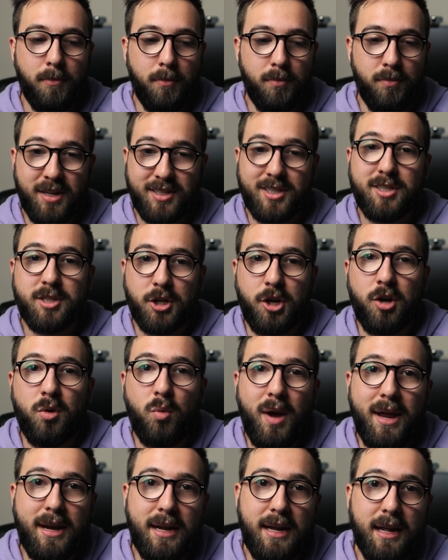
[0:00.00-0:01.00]
This is a good
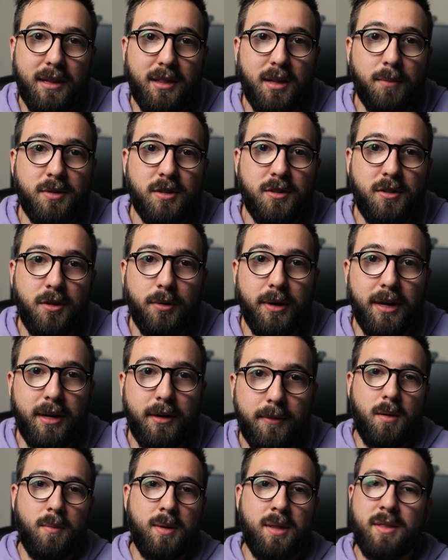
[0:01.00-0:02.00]
way to get them to do it.
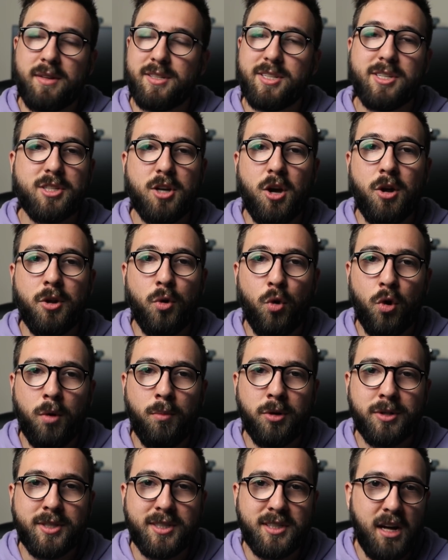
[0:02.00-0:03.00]
I mean, this is all
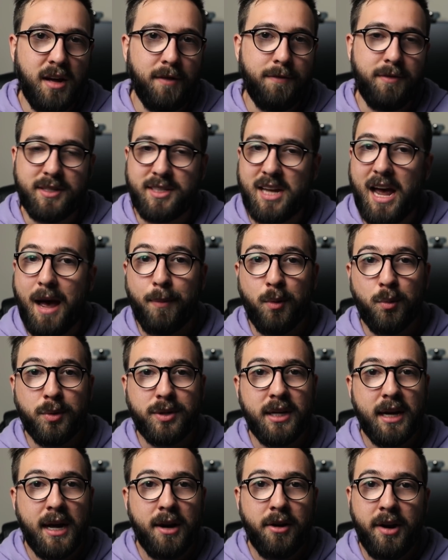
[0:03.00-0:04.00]
normal stuff. This happened with
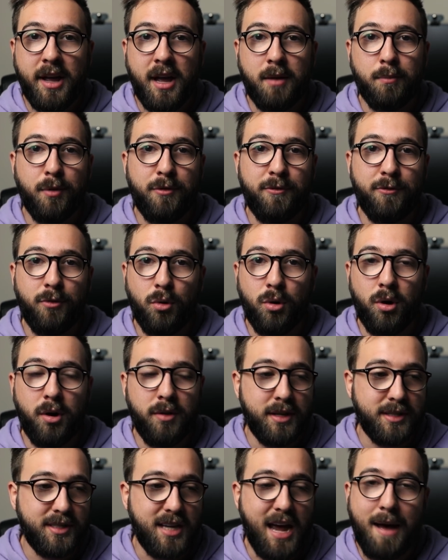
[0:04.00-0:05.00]
the internet before.
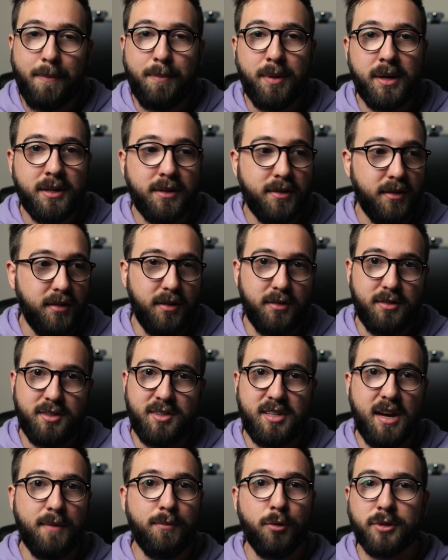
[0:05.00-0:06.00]
This happened
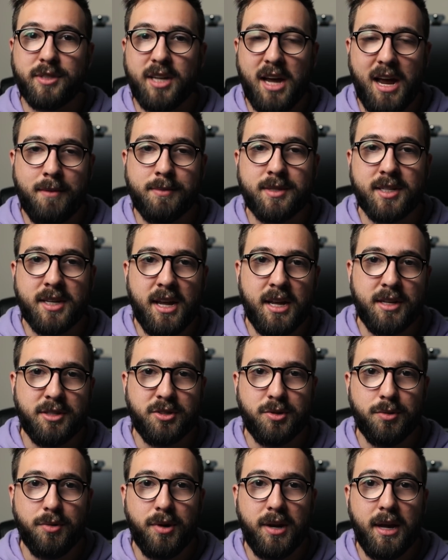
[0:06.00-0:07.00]
several times in
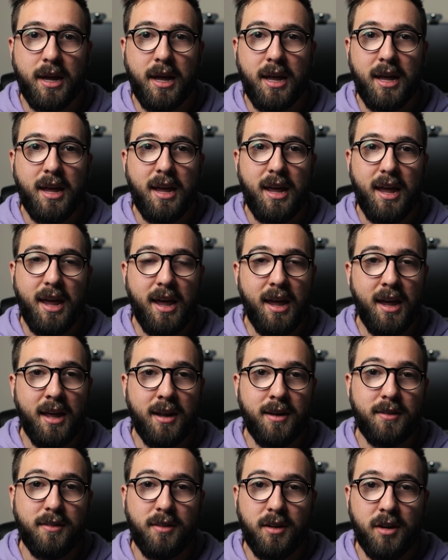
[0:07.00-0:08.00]
history.
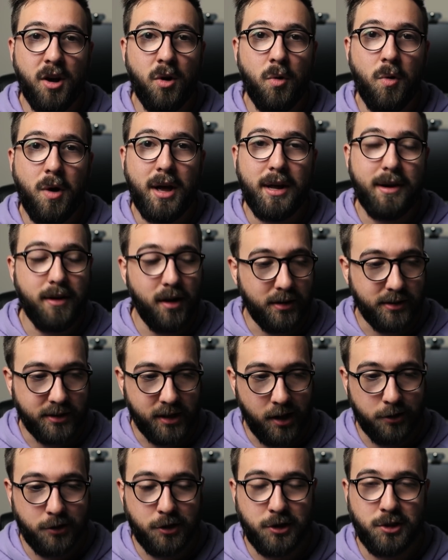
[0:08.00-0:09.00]
And you know what?
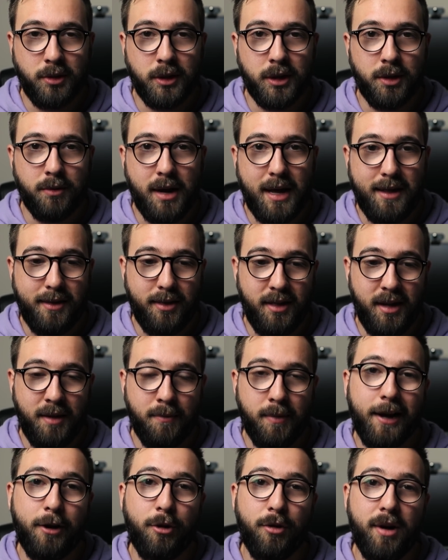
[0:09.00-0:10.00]
Ontology is doing the right thing
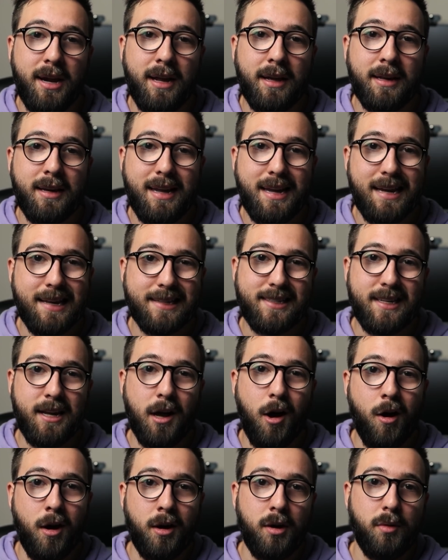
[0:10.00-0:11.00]
by creating an easy
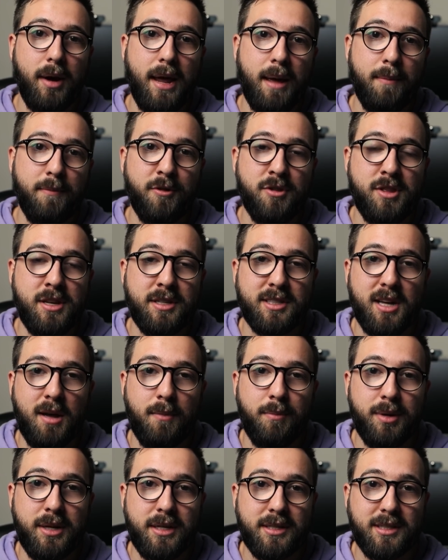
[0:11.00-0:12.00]
on-ramp for these
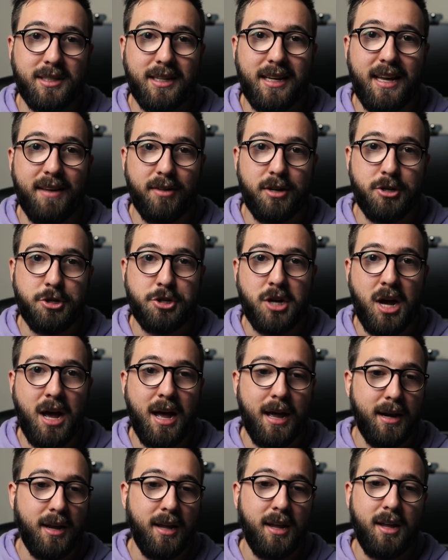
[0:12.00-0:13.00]
companies to give it a
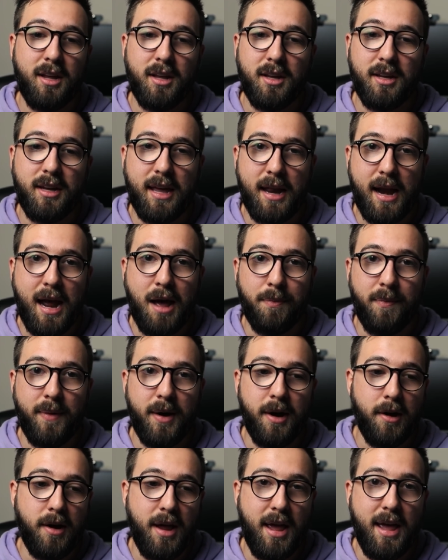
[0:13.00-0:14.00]
shot, get out
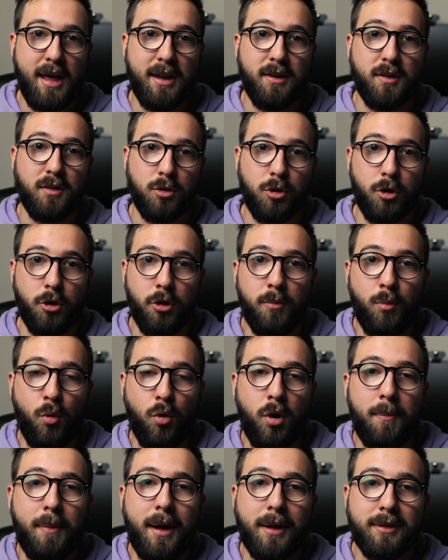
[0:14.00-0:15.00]
there and learn
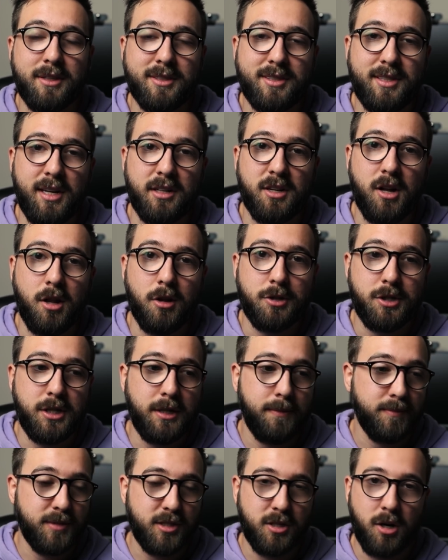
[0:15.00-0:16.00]
more about this
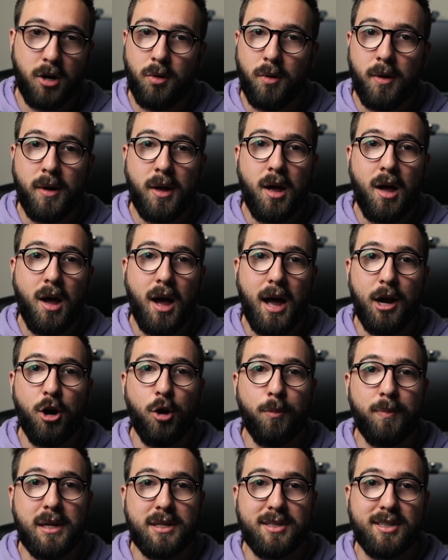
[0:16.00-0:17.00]
technology. So I
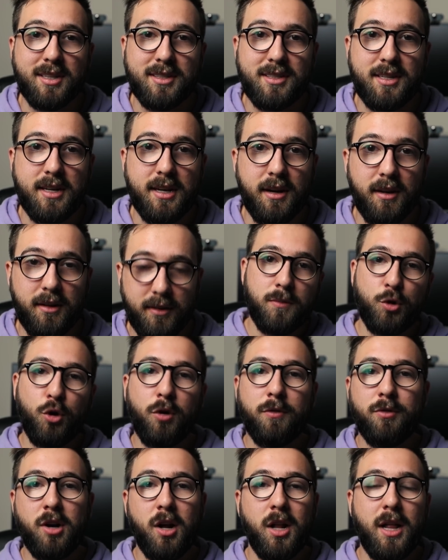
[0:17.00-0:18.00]
hope they succeed. So
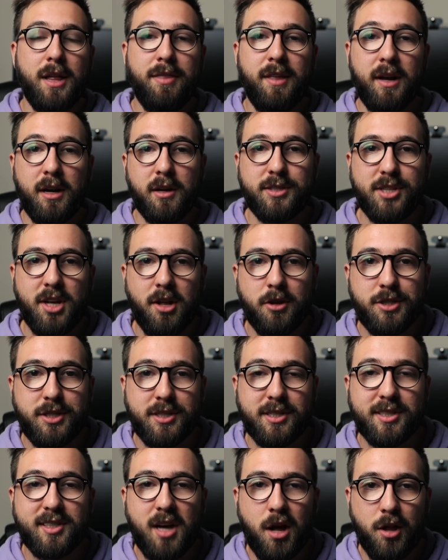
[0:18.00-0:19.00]
overall, I think Ontology is
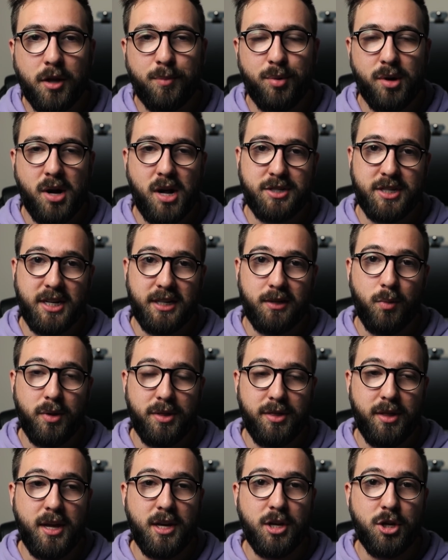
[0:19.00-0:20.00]
a solid project
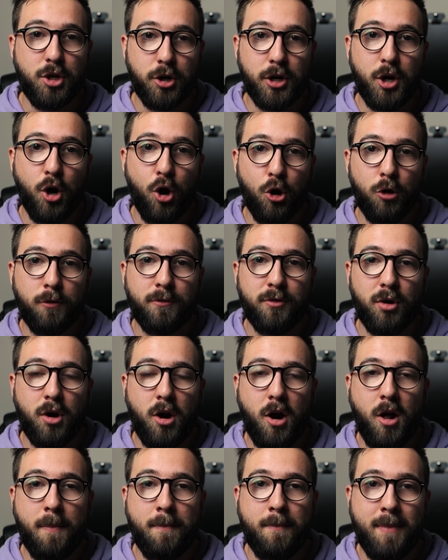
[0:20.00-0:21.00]
with a good
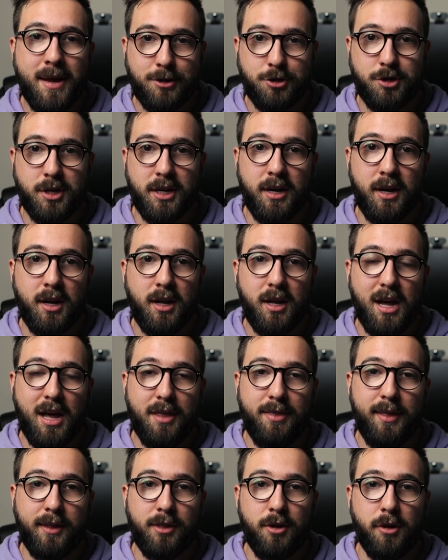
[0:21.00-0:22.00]
overall mission. I
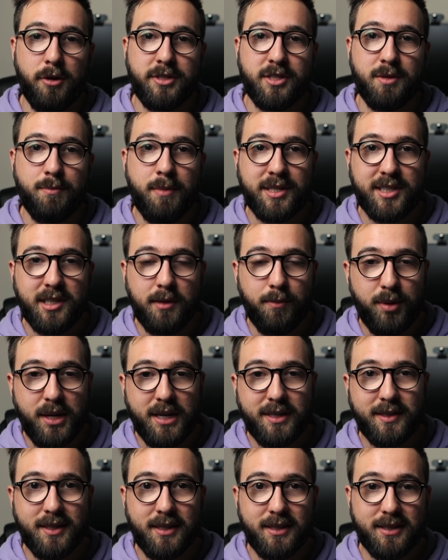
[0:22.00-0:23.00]
think there are some missing
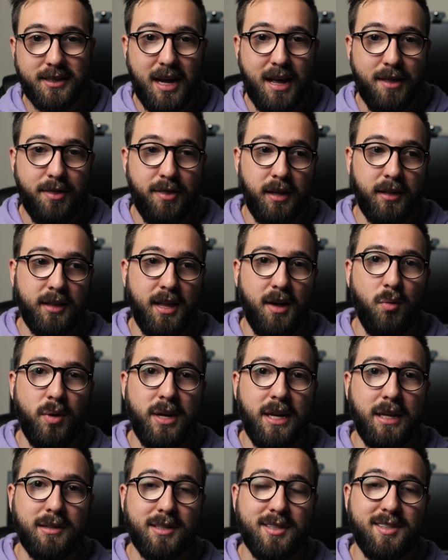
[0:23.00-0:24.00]
pieces. I think that we
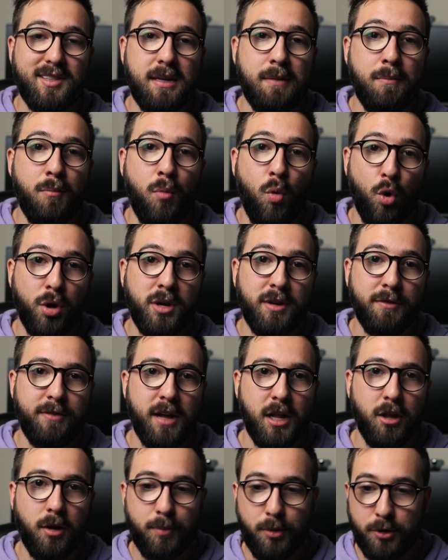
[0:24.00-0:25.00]
need to see more
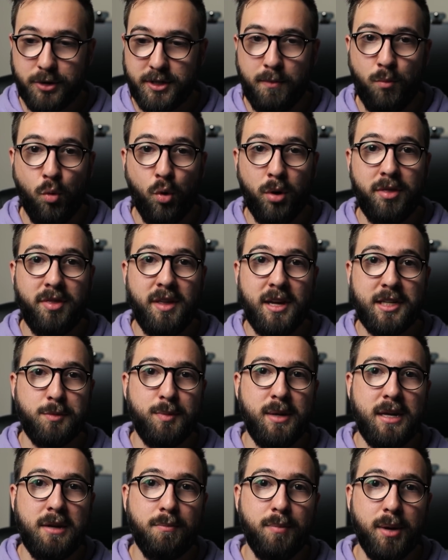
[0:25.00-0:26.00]
developers and more things
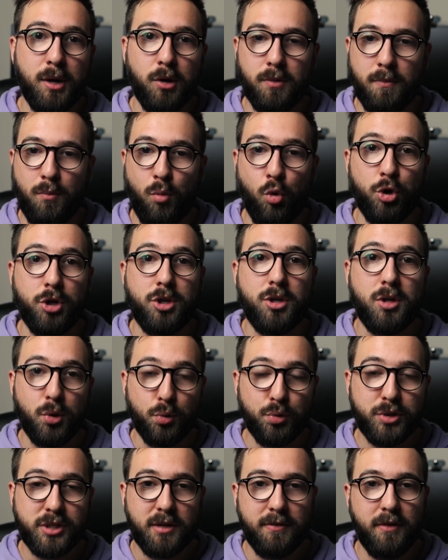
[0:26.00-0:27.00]
being built, more
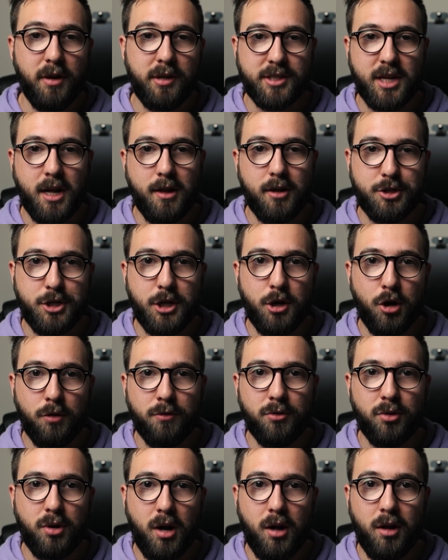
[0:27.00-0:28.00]
use of Ontology
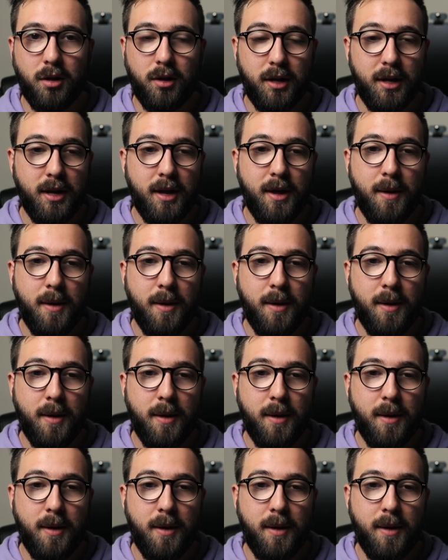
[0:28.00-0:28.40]
overall.